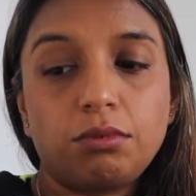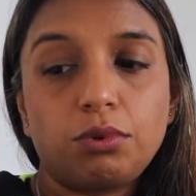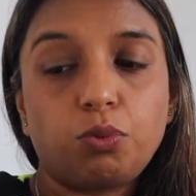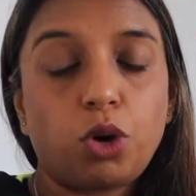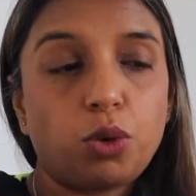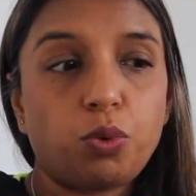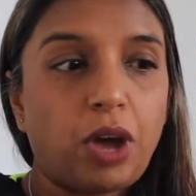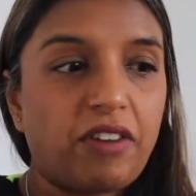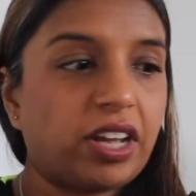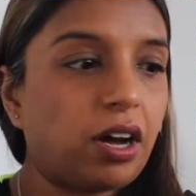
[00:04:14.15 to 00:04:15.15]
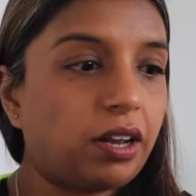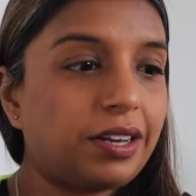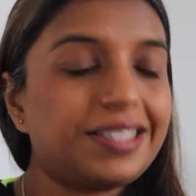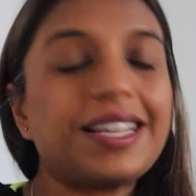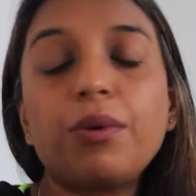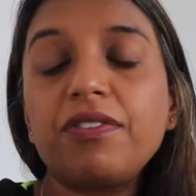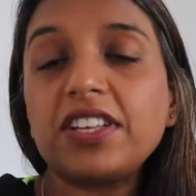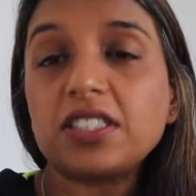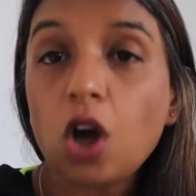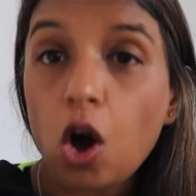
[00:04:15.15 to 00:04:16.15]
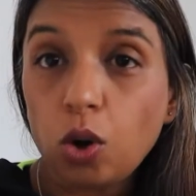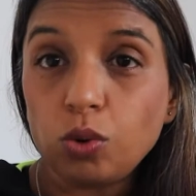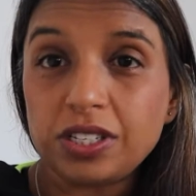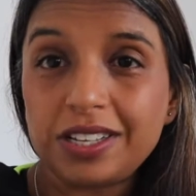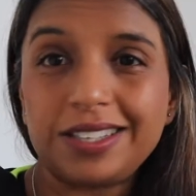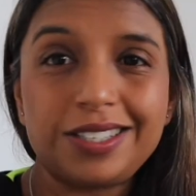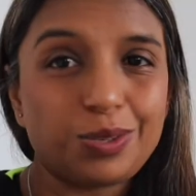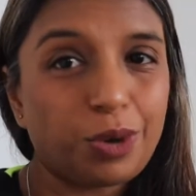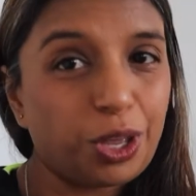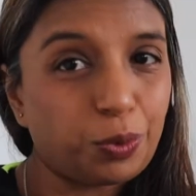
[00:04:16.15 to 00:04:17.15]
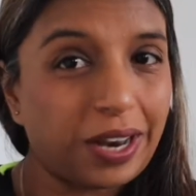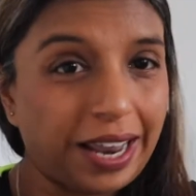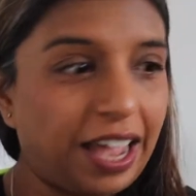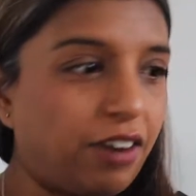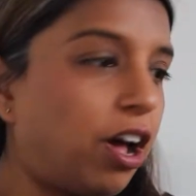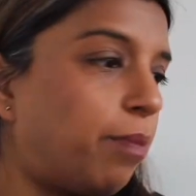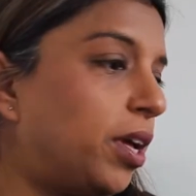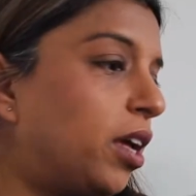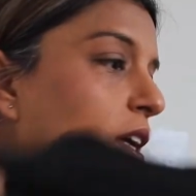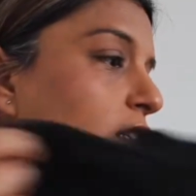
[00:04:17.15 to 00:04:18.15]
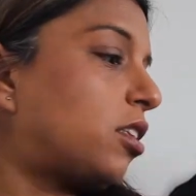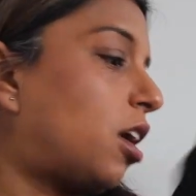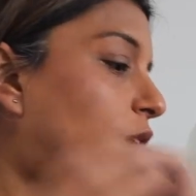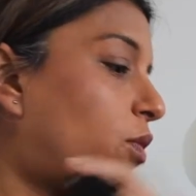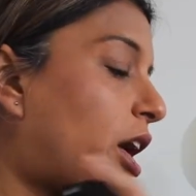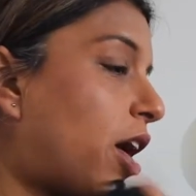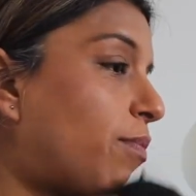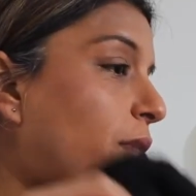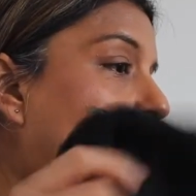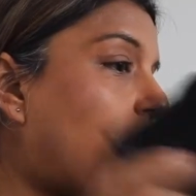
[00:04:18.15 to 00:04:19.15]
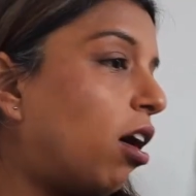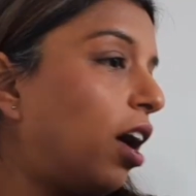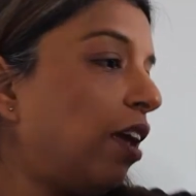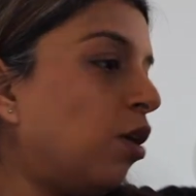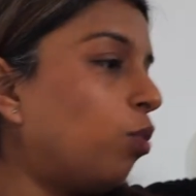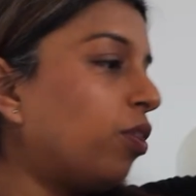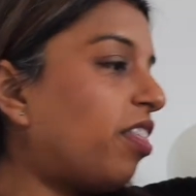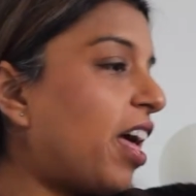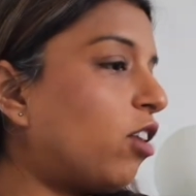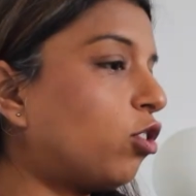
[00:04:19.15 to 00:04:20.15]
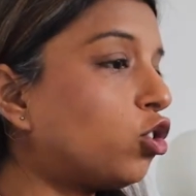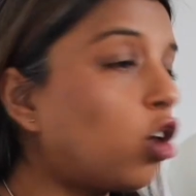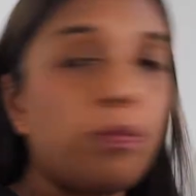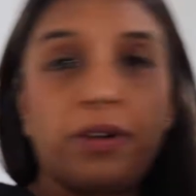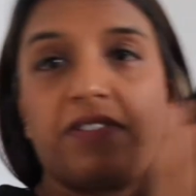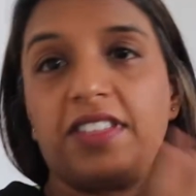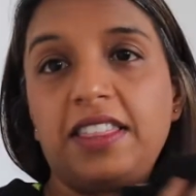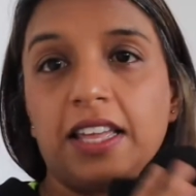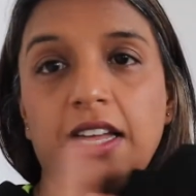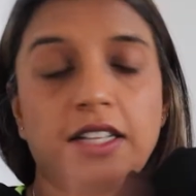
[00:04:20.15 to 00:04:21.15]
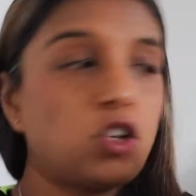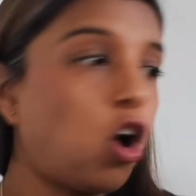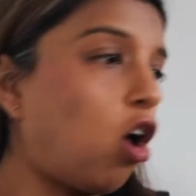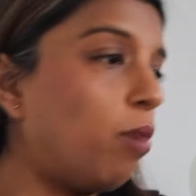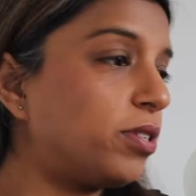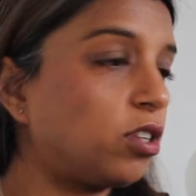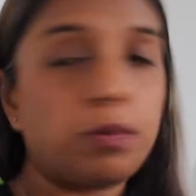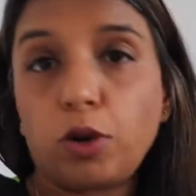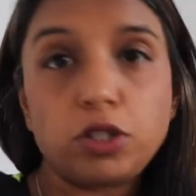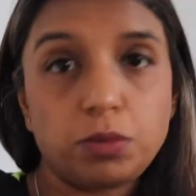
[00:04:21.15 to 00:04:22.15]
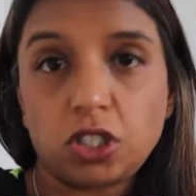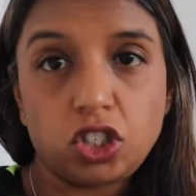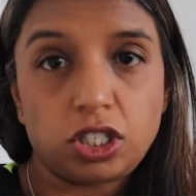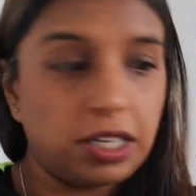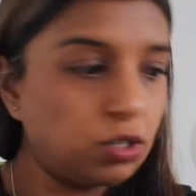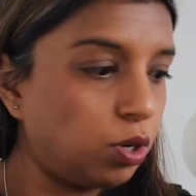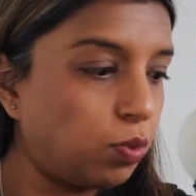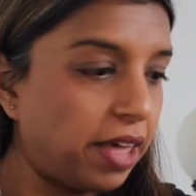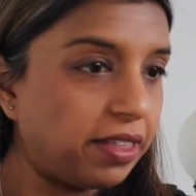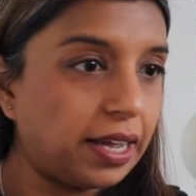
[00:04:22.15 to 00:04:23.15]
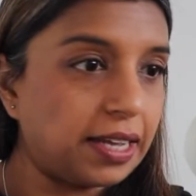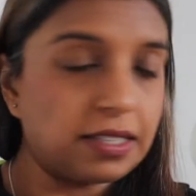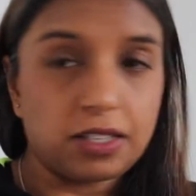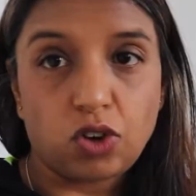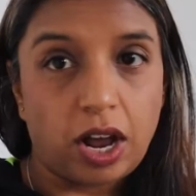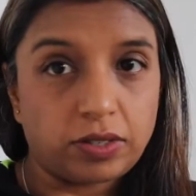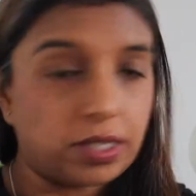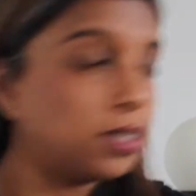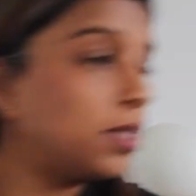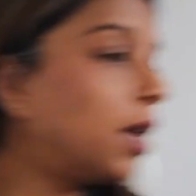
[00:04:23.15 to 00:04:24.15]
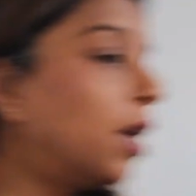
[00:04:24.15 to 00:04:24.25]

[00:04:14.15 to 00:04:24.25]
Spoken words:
what you would wear regardless. Now, if it's colder, this is where you would layer up. So I would then, on top of the top, so the bottoms I'd just literally wear the leggings and the trousers,